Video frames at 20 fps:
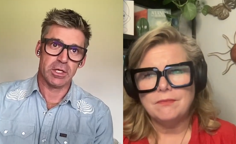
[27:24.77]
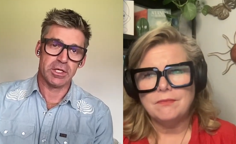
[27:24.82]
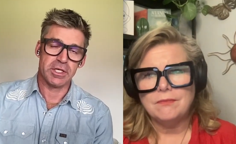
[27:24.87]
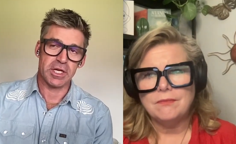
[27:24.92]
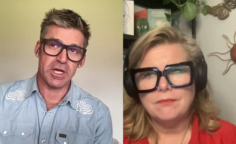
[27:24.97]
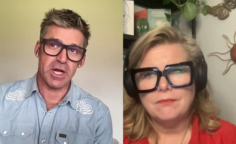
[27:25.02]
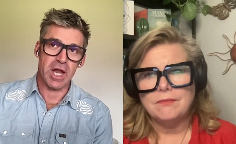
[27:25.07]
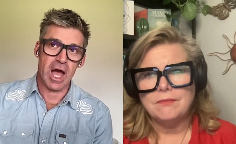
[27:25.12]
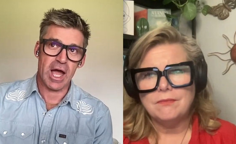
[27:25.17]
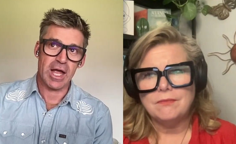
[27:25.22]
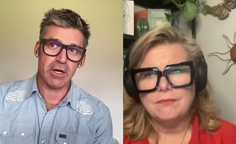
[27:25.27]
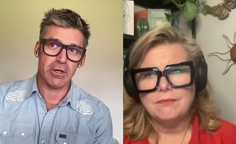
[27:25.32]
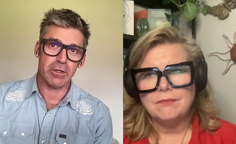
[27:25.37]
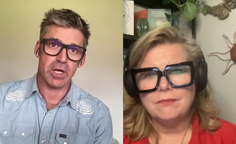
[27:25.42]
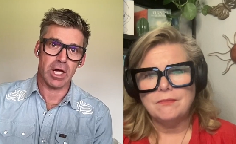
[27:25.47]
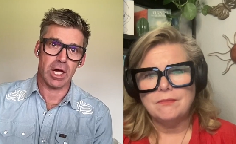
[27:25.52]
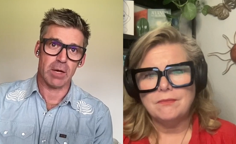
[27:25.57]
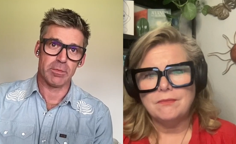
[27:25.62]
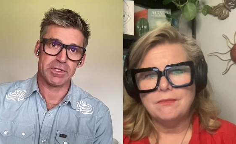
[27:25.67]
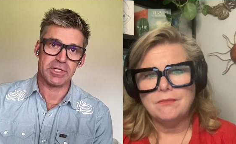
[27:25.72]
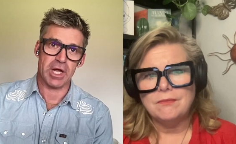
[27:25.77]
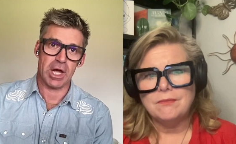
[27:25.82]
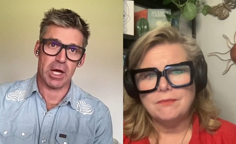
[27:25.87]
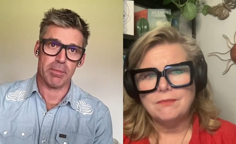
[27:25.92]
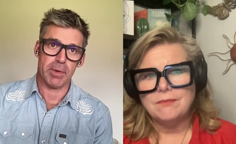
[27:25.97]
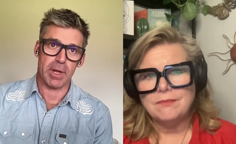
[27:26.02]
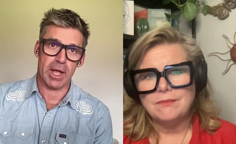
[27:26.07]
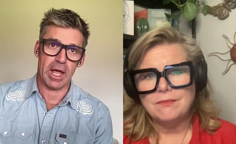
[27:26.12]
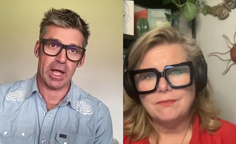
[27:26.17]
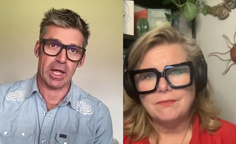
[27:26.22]
Speaker 1: Denial comes
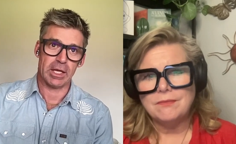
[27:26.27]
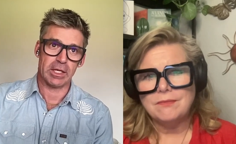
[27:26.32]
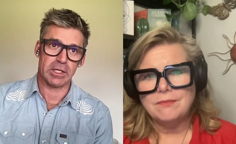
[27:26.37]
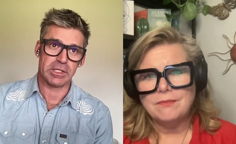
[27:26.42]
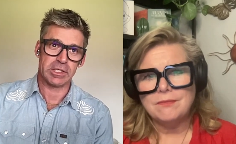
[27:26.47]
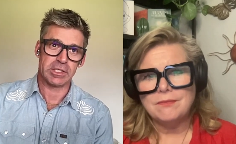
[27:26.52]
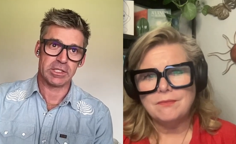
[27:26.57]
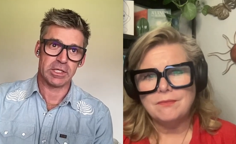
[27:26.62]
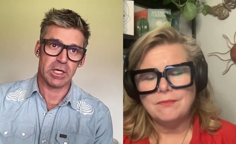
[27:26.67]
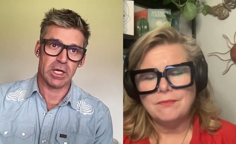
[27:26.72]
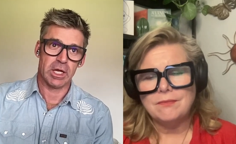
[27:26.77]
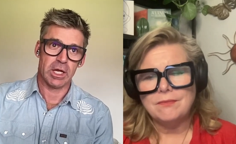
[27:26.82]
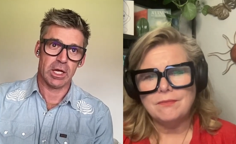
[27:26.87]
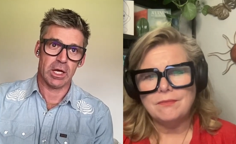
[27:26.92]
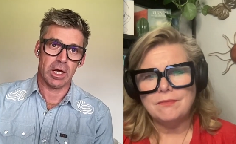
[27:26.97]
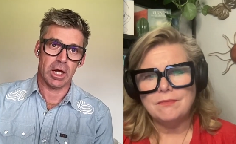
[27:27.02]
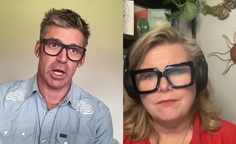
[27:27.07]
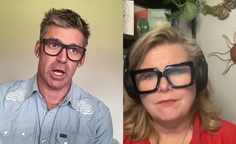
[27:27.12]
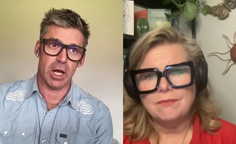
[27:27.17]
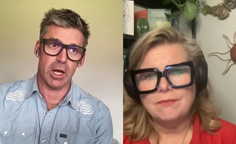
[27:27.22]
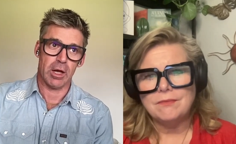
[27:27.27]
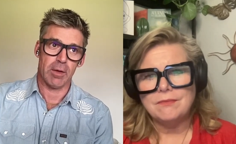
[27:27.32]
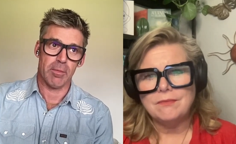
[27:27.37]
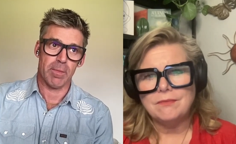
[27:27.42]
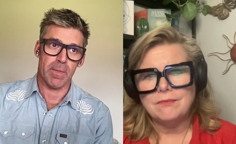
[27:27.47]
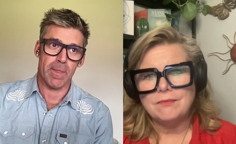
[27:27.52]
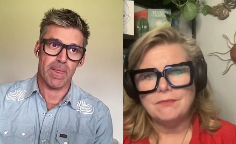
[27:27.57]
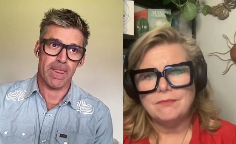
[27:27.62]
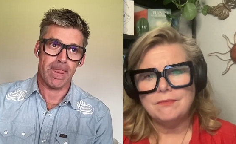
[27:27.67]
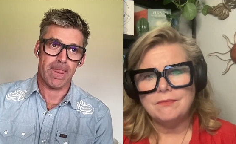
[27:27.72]
up as
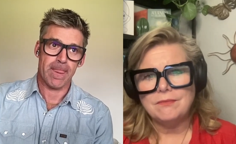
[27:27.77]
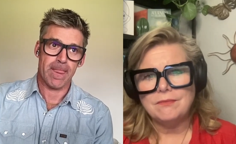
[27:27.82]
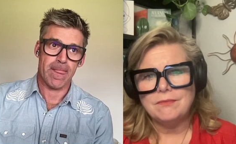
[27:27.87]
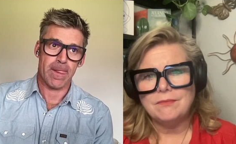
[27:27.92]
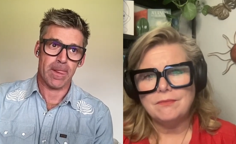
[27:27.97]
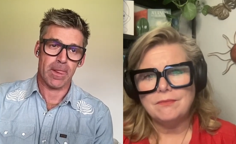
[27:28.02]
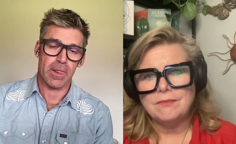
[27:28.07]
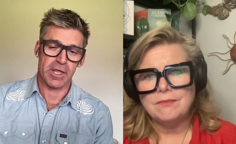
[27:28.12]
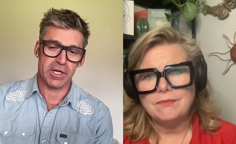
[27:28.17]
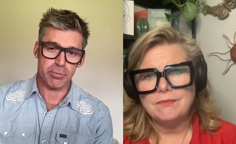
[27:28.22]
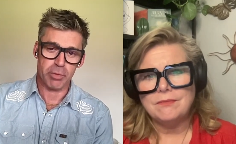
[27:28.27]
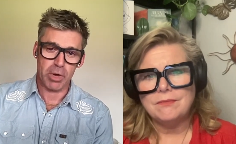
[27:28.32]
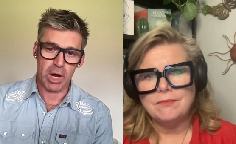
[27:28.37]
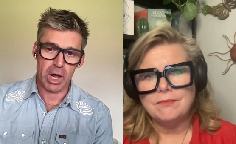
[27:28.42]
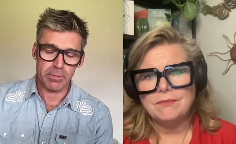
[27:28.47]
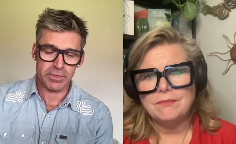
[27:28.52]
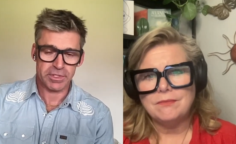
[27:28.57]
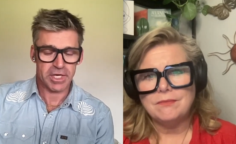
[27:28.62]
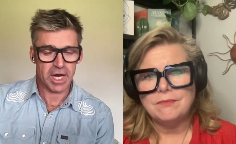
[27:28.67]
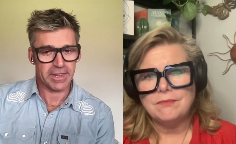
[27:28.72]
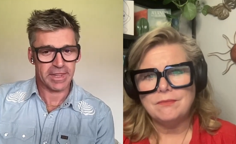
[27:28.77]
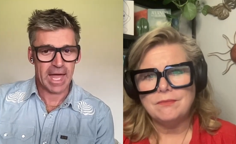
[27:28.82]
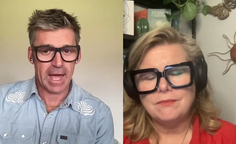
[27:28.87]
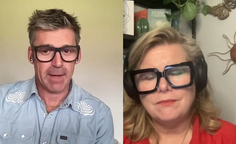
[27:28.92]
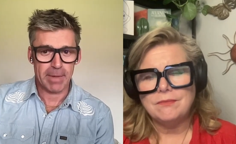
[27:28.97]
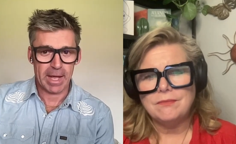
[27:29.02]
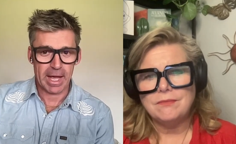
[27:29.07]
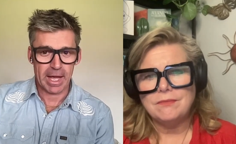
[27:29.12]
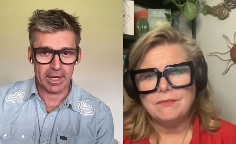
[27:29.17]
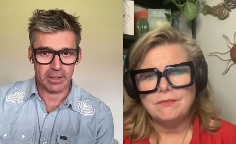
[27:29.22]
this problem's not
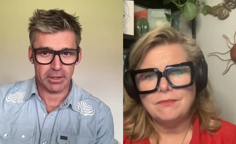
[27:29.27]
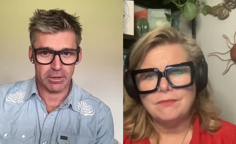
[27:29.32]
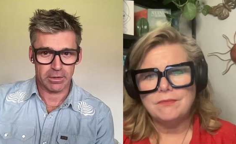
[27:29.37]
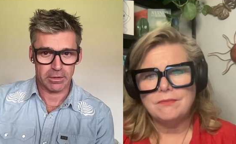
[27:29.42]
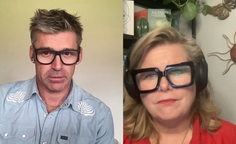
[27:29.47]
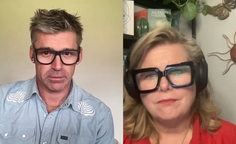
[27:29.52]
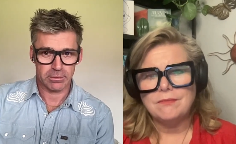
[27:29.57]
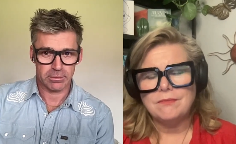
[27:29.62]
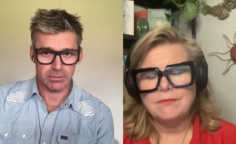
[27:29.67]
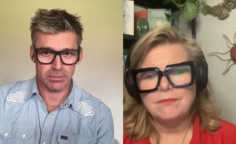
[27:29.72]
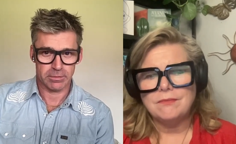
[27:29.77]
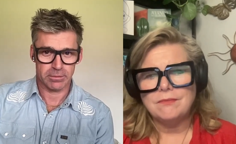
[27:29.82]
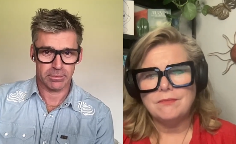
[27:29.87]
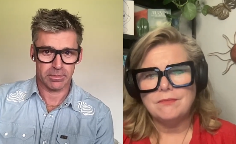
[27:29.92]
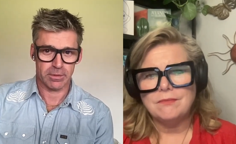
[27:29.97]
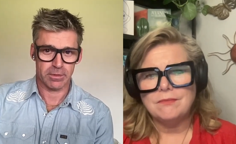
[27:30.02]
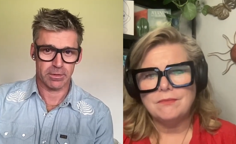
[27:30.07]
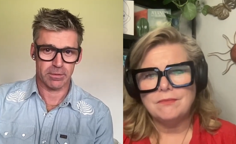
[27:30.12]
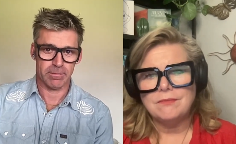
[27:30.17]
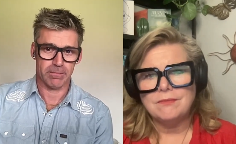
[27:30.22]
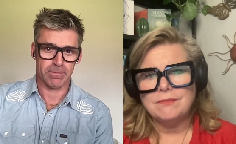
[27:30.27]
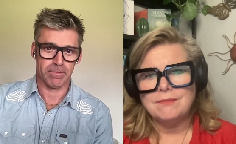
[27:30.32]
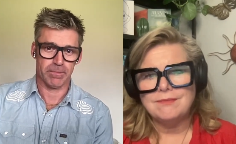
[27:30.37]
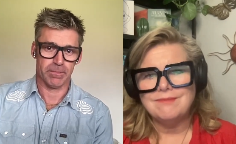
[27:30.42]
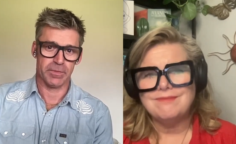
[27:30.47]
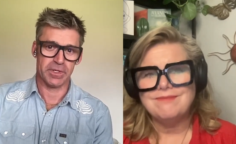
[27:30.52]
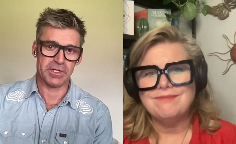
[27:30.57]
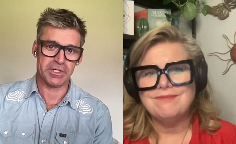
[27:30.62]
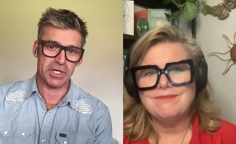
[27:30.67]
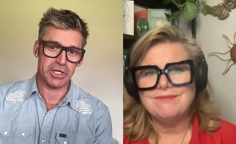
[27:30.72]
that bad.
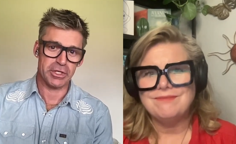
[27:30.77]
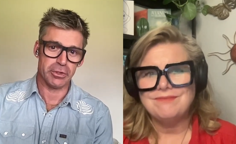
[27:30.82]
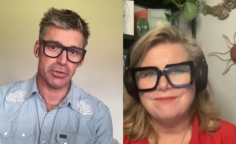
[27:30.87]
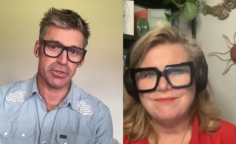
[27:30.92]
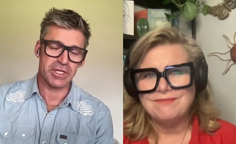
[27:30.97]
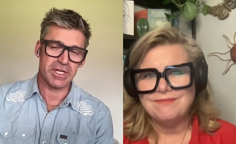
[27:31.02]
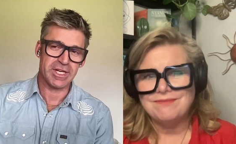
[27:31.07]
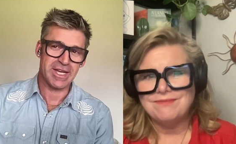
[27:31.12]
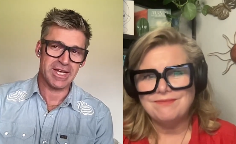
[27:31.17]
This issue's